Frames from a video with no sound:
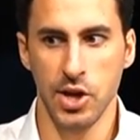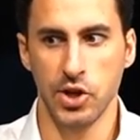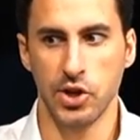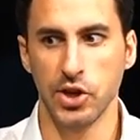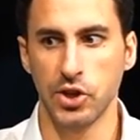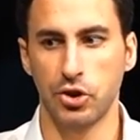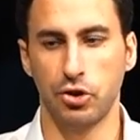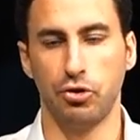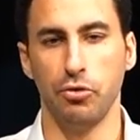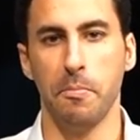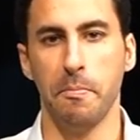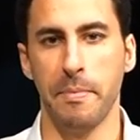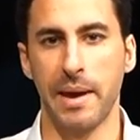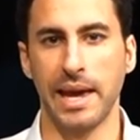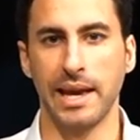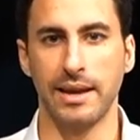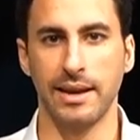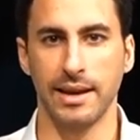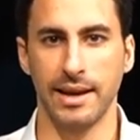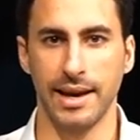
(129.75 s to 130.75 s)
just to
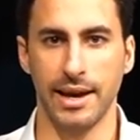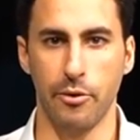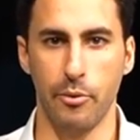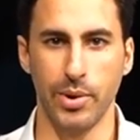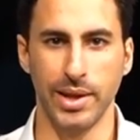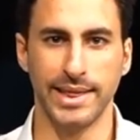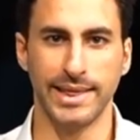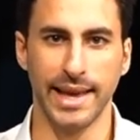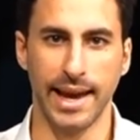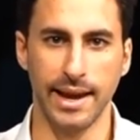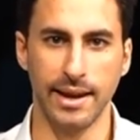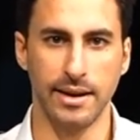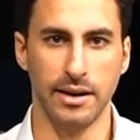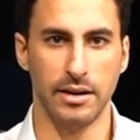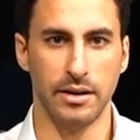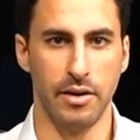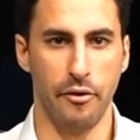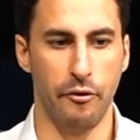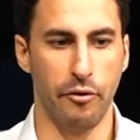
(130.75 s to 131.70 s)
make a retainer,